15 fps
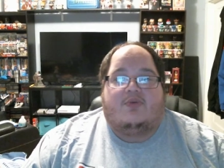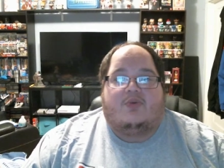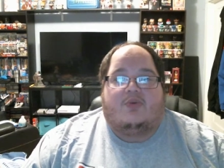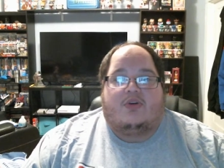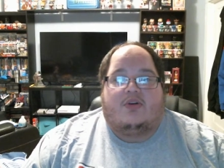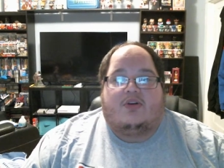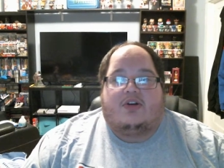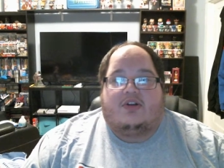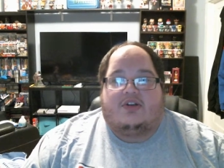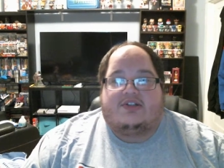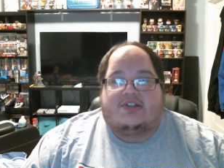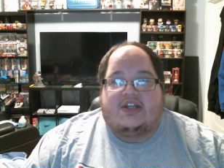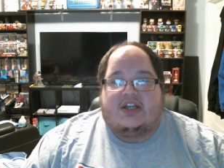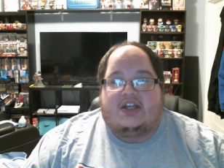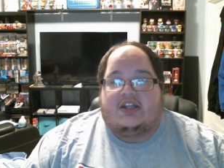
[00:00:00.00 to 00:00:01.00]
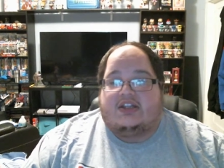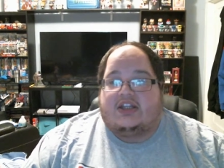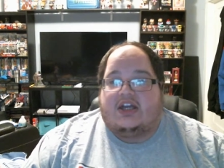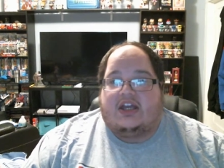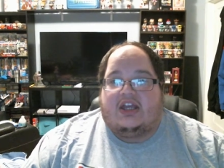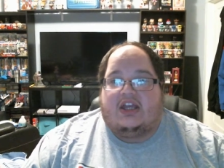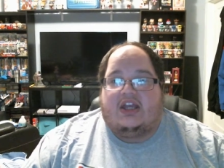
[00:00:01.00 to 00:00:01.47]
where I'm going to say
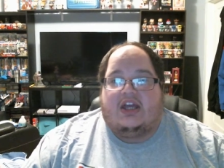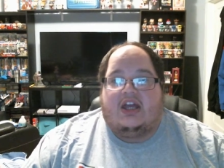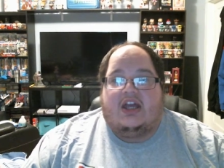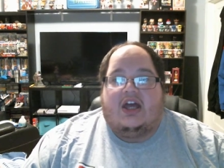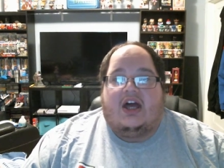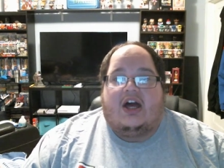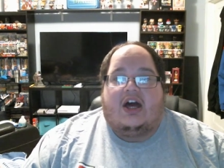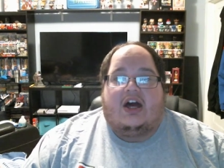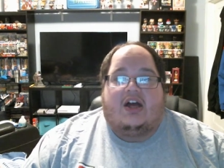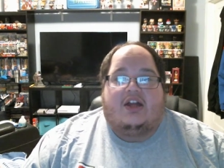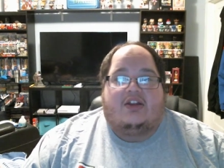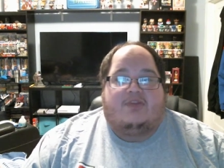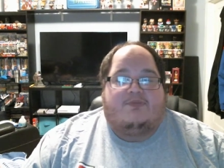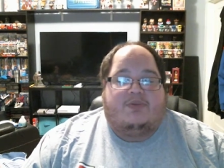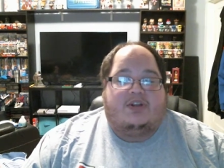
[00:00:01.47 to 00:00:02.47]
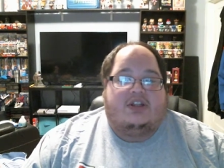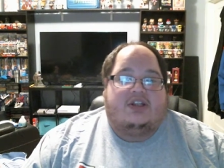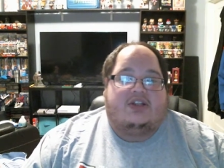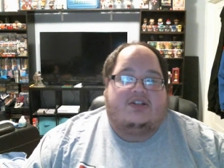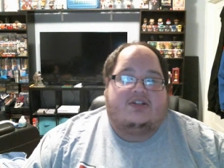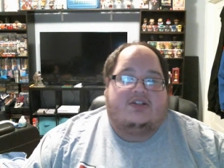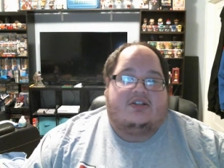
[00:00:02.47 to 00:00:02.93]
goodnight.
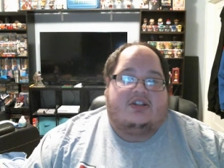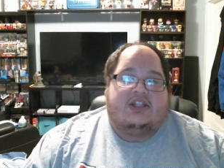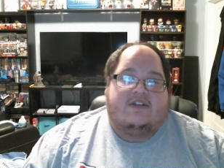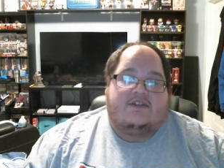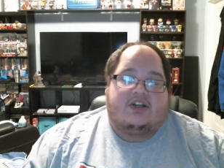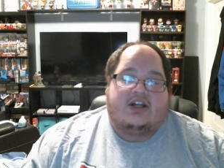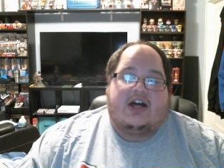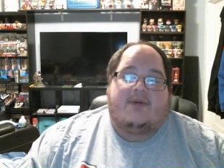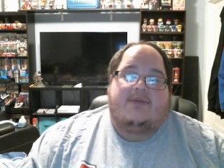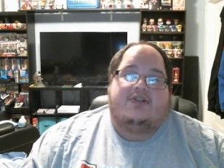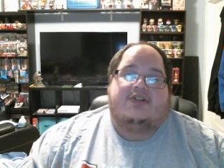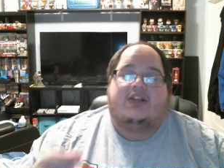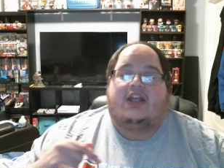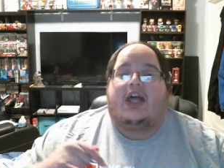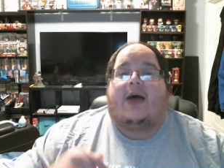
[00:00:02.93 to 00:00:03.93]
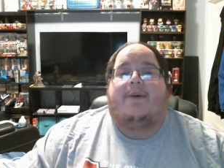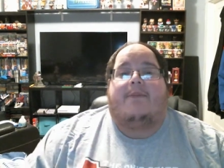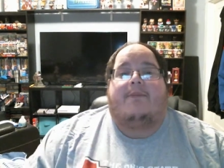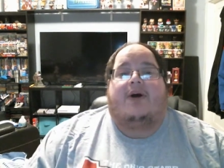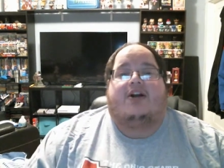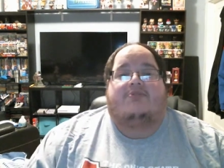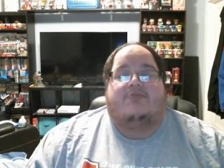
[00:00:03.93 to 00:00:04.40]
Please leave your comments in the
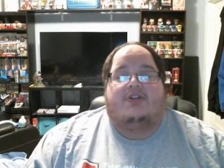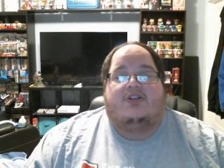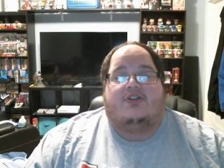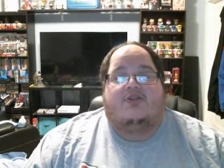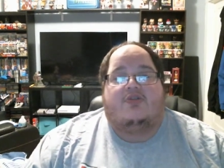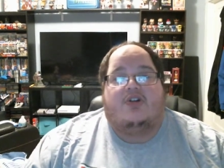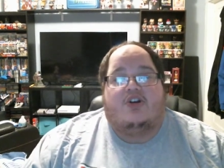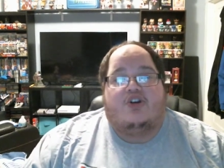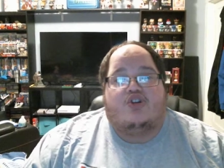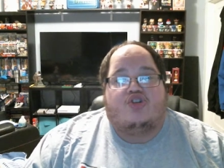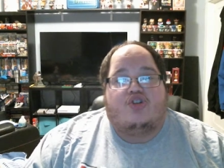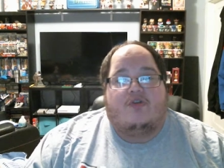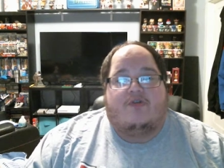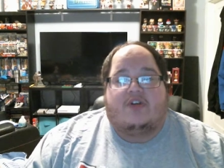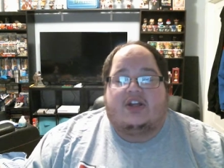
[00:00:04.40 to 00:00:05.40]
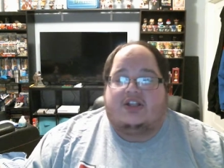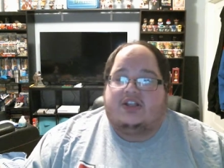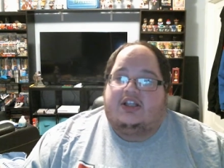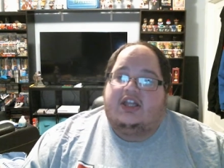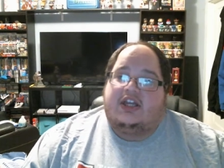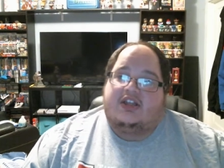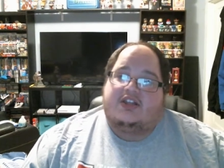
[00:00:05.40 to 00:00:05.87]
comment box below. Don't forget to
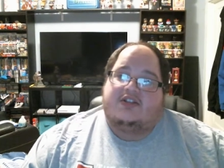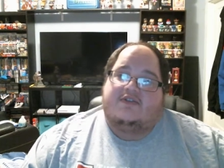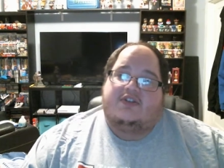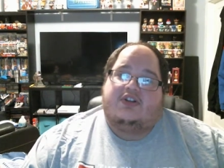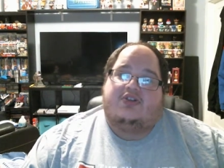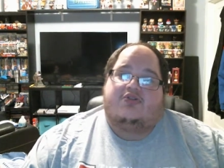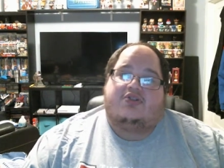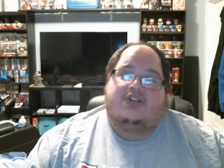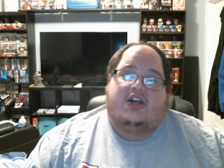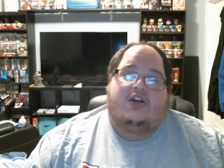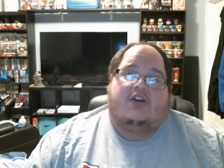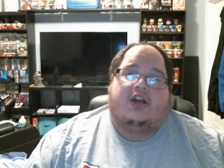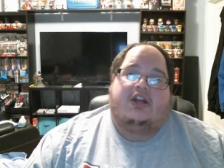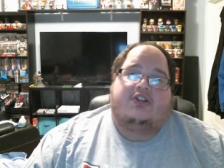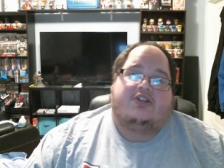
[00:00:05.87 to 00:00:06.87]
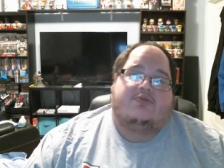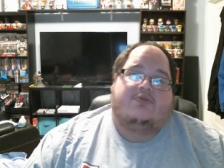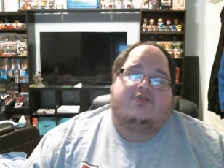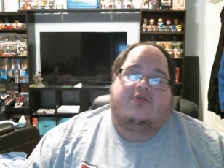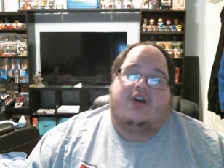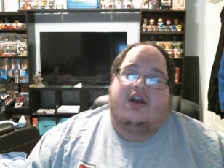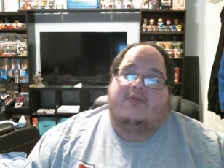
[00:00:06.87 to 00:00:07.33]
like this video, share, and
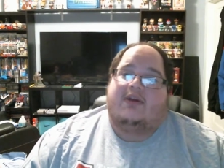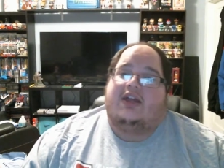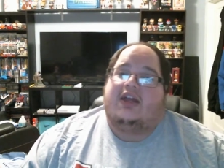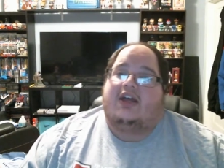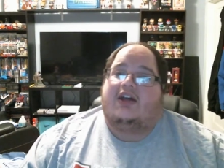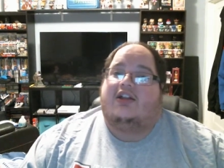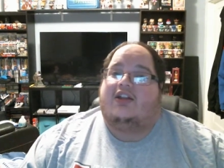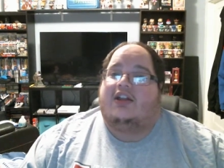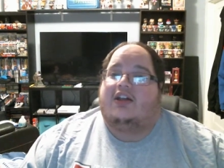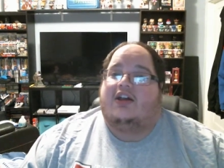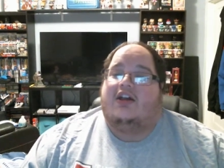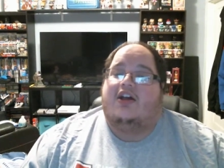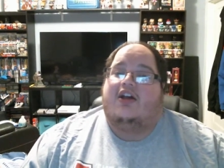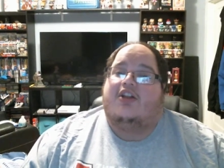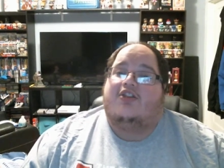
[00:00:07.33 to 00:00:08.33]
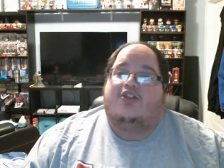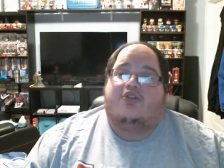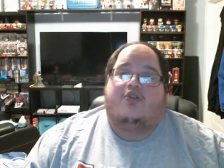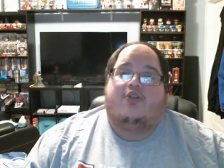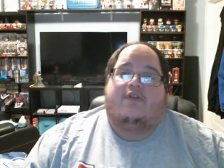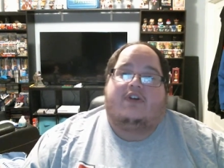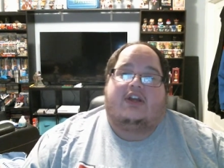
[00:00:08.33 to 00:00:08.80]
subscribe, and click the
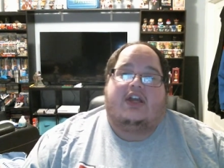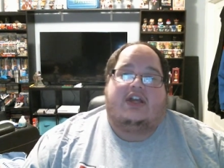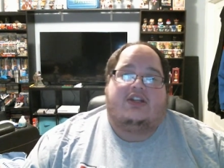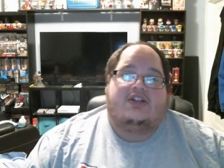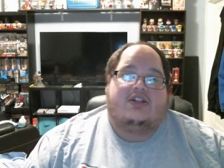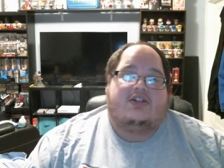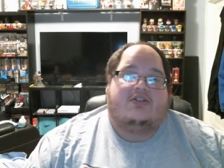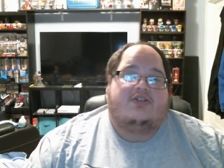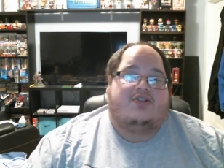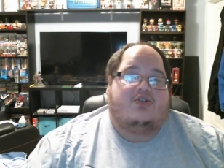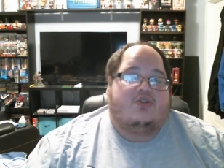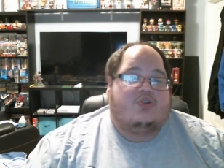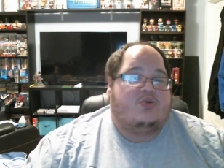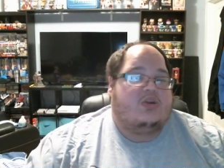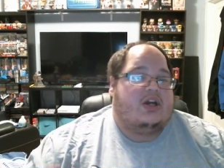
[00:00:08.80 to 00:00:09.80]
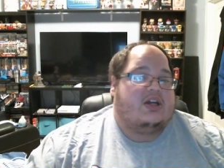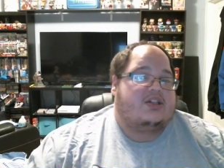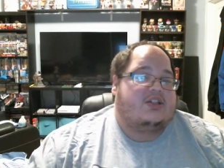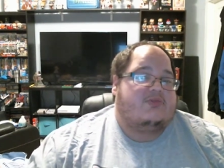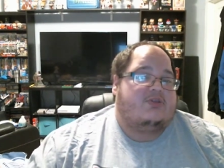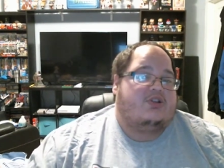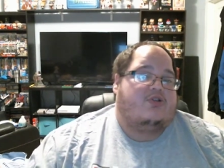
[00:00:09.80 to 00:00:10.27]
notification so you guys
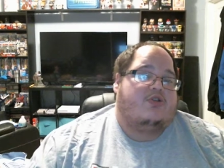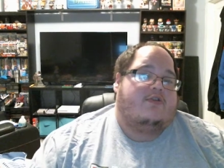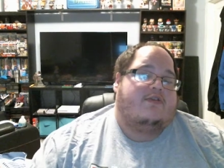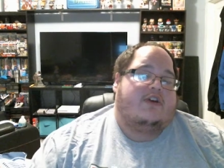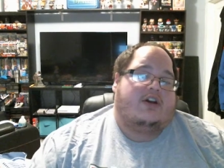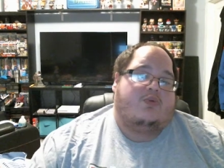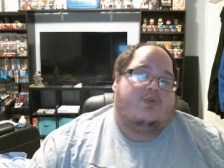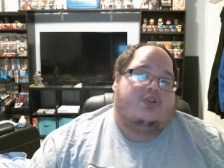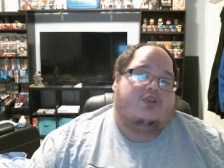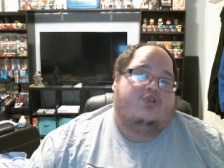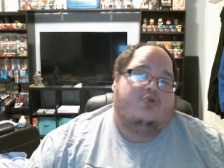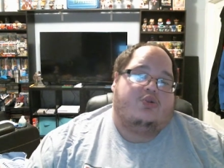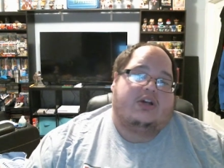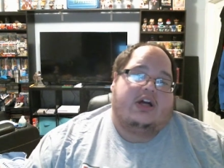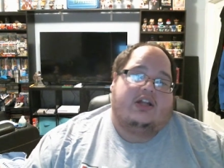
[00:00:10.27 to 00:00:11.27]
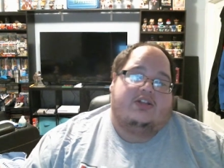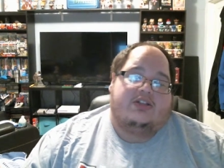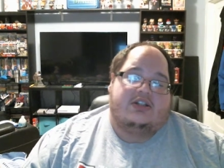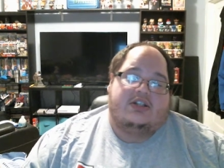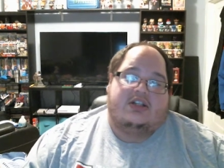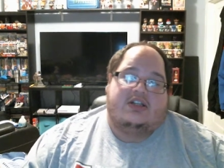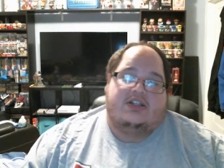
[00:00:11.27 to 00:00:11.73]
can be notified when new
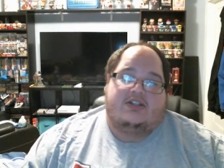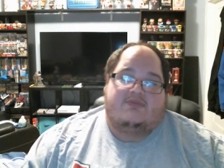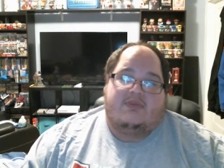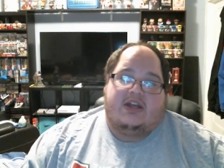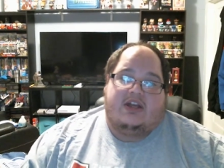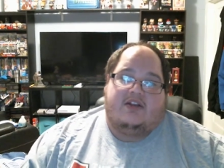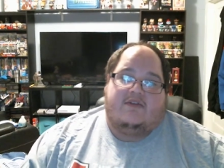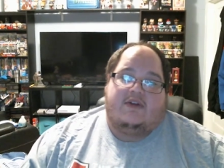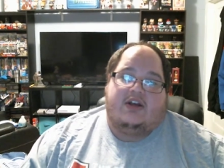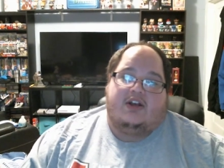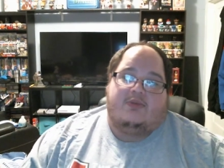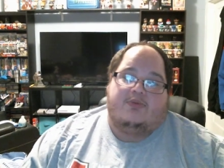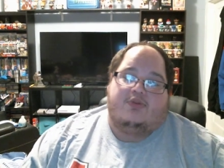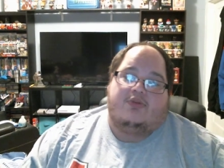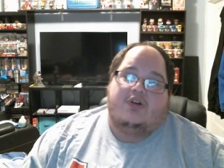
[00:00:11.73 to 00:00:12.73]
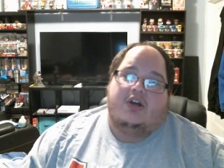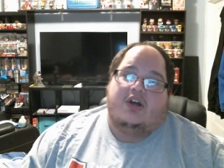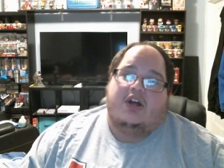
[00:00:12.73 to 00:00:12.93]
content is made available